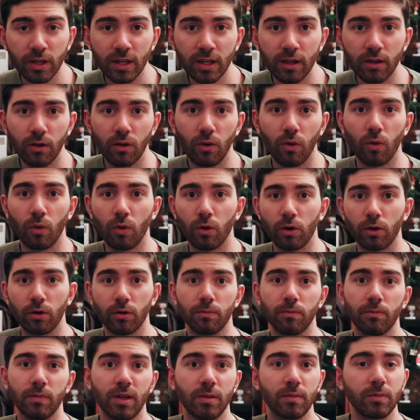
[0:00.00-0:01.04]
it or
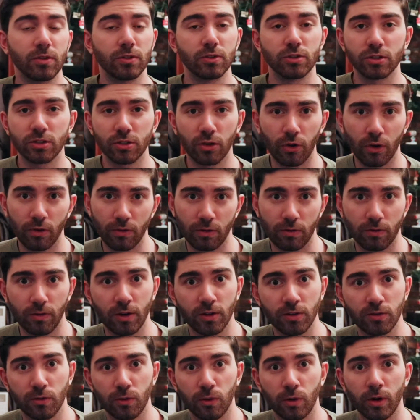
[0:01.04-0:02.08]
maybe you just don't have the
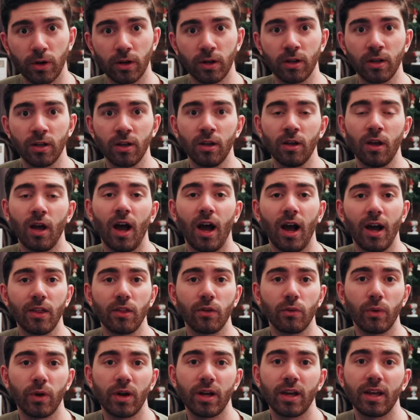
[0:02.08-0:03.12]
funds for it.
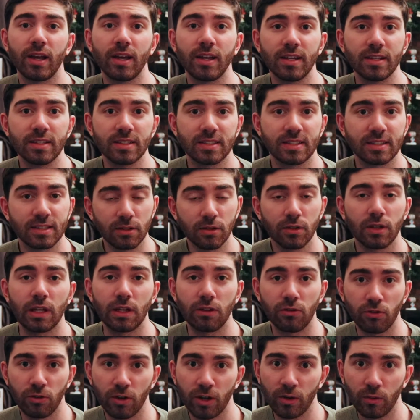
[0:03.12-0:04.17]
Either way, it is still a
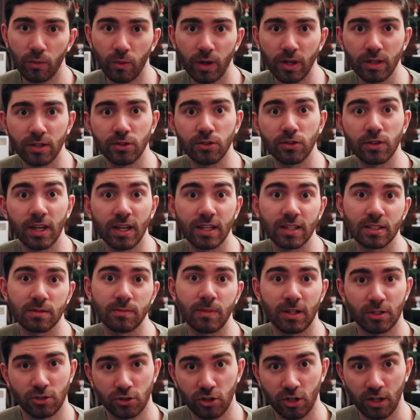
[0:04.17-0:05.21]
great way to gain some
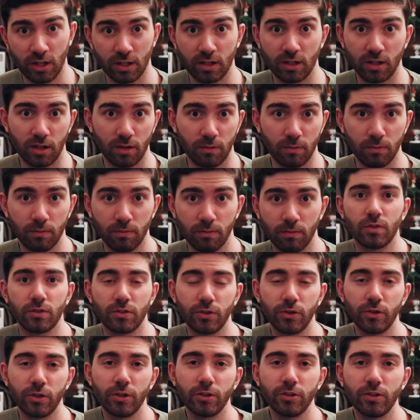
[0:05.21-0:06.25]
extra income.
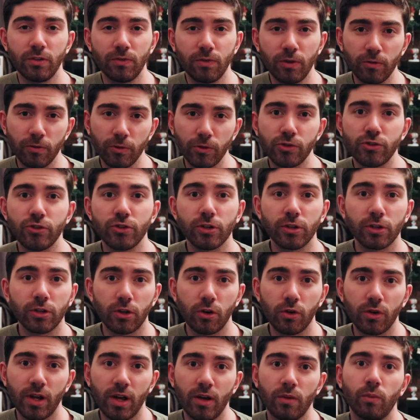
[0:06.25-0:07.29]
So there are different routes you can
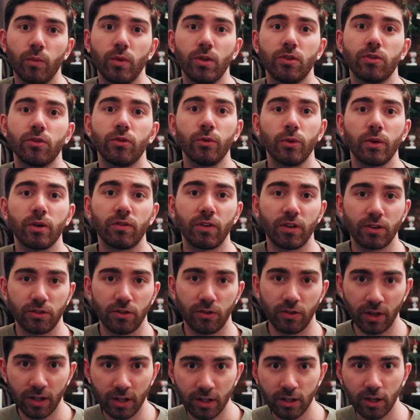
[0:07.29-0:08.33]
go down with doing
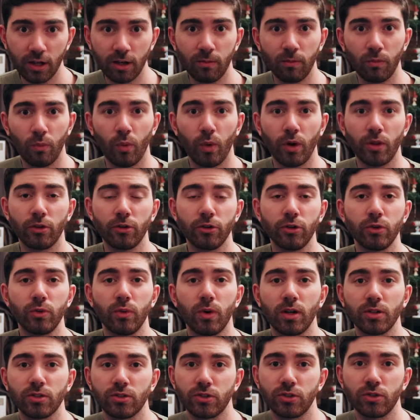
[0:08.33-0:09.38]
rental income, whether you
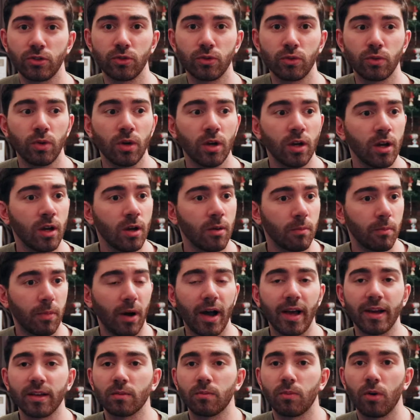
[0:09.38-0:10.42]
want to
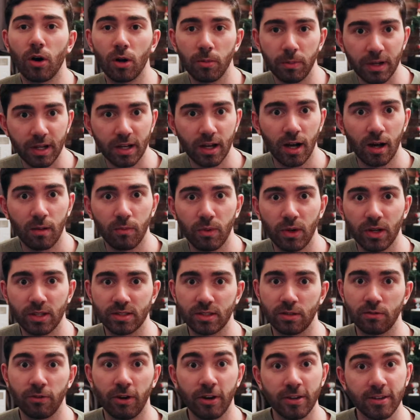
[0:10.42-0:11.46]
buy an apartment complex
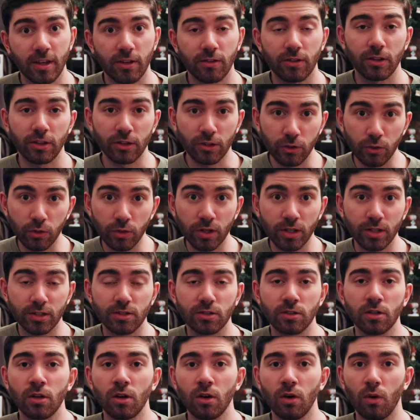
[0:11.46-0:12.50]
and rent out the
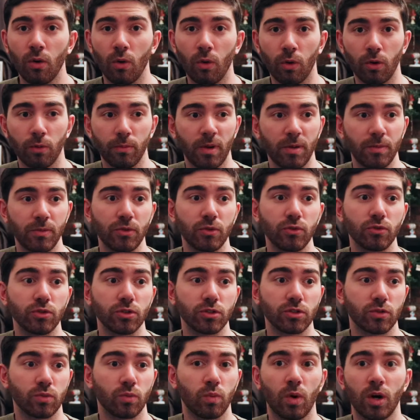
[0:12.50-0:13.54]
units, or maybe you
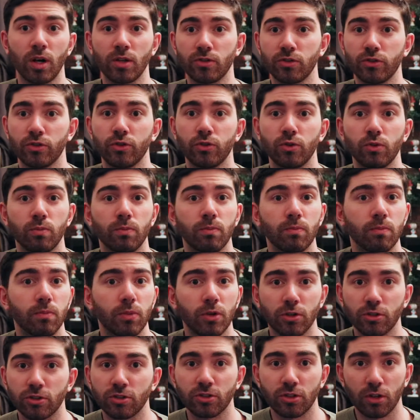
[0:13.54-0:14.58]
just want to
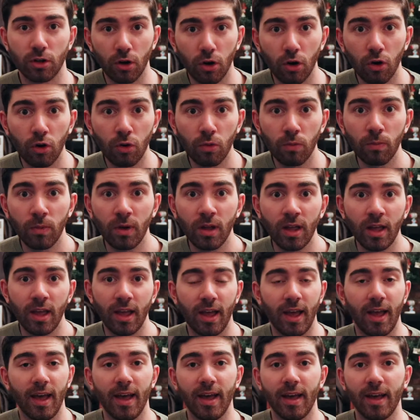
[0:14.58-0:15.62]
purchase a home
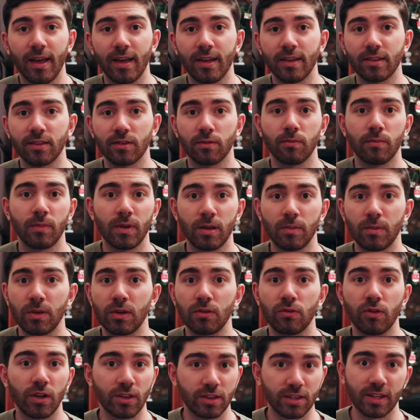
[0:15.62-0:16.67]
and maybe
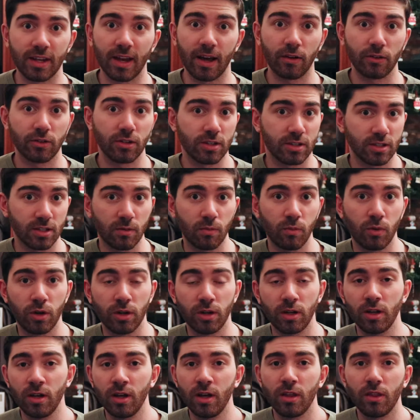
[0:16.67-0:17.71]
rent it out to
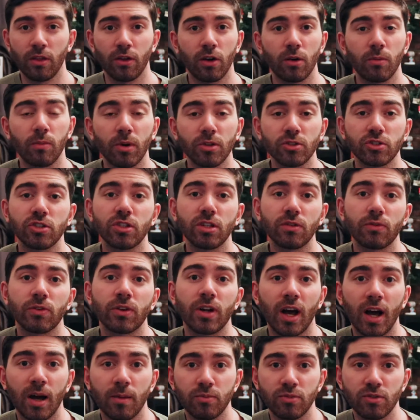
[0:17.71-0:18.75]
someone. There are a bunch of
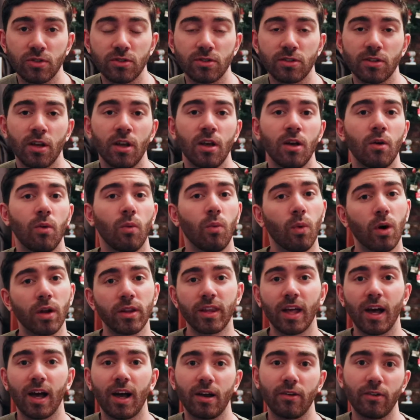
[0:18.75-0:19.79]
different options. One
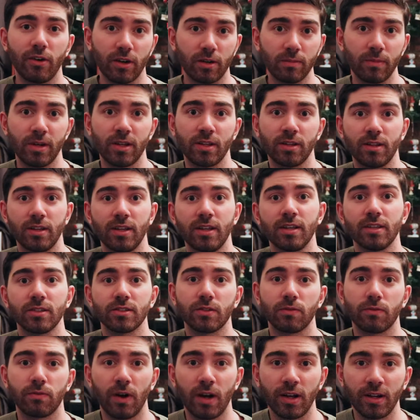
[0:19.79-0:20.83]
that I recommend is
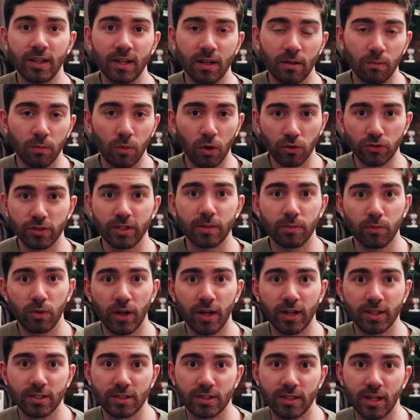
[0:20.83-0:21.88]
finding a
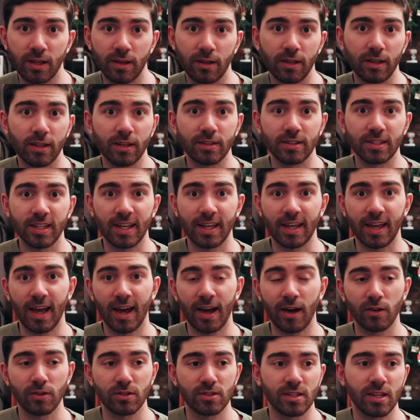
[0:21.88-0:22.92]
multiplex that is a
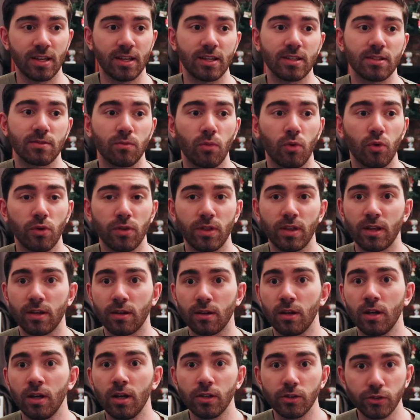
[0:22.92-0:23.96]
house that is more
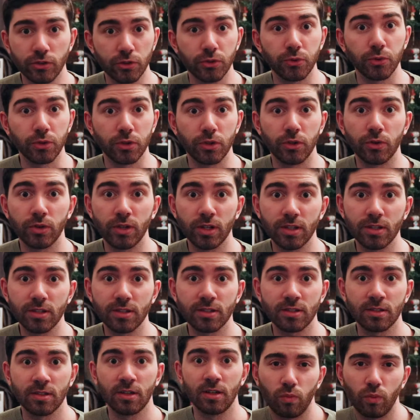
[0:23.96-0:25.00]
than 2
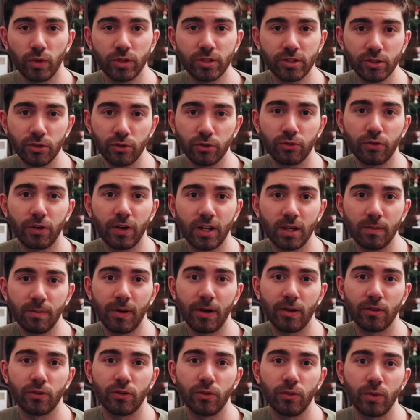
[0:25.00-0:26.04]
units. What's so great
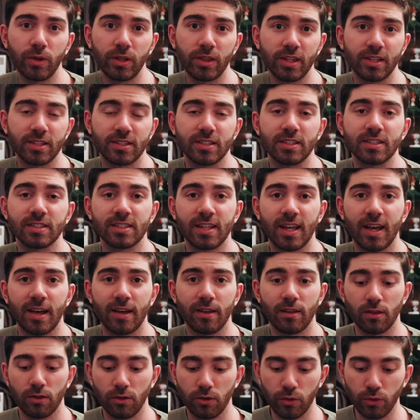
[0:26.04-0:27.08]
about doing this is
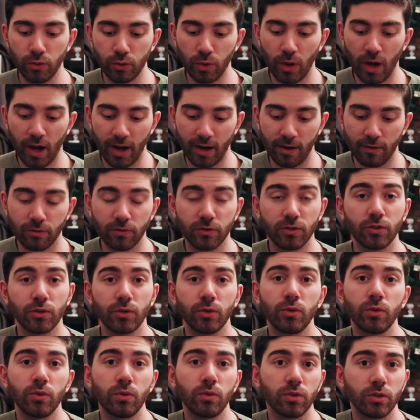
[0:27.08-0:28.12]
that you have
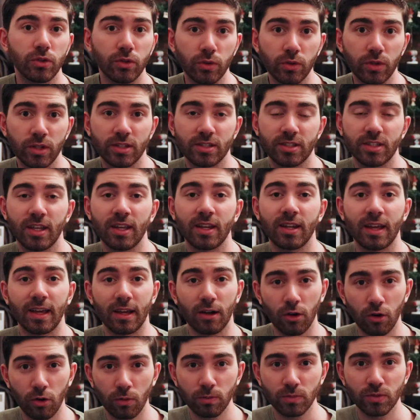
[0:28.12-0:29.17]
2 units in a
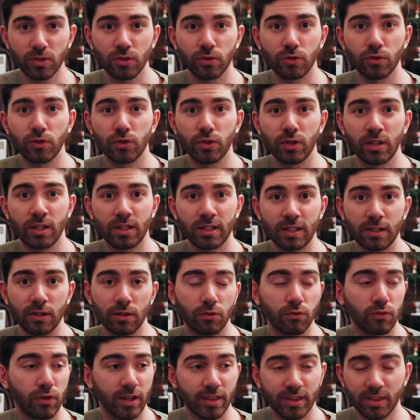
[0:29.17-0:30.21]
home, so you can either
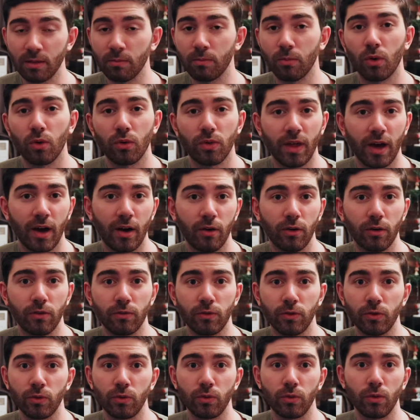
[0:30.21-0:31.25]
rent them both out if
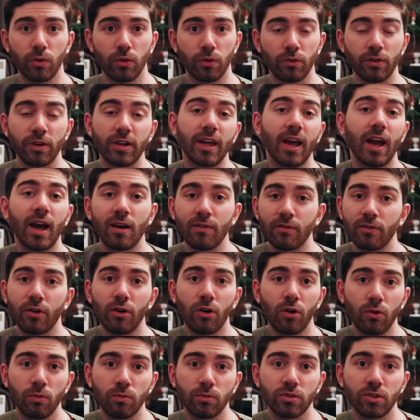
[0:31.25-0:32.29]
you already have a
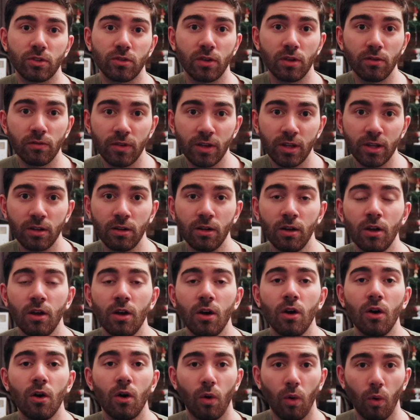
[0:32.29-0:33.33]
home to live in,
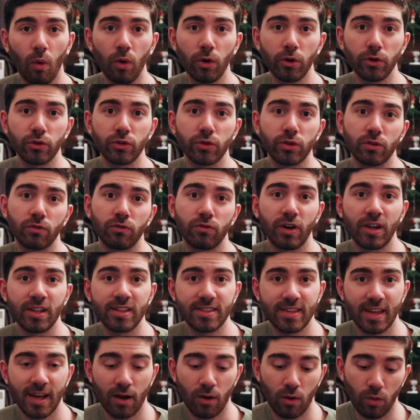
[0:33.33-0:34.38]
or you can
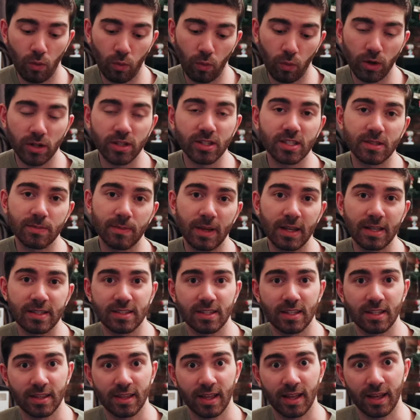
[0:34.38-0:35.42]
rent out one space
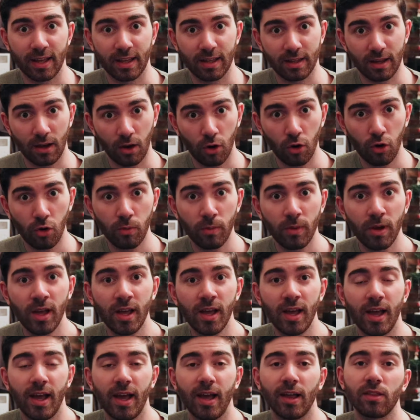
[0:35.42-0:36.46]
in that home
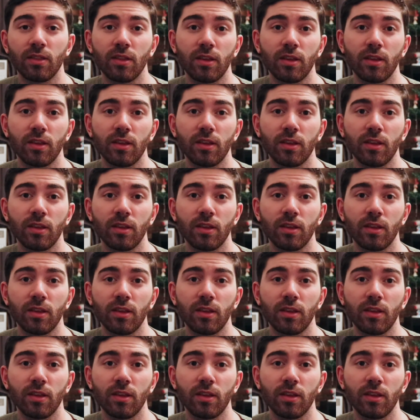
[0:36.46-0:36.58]
and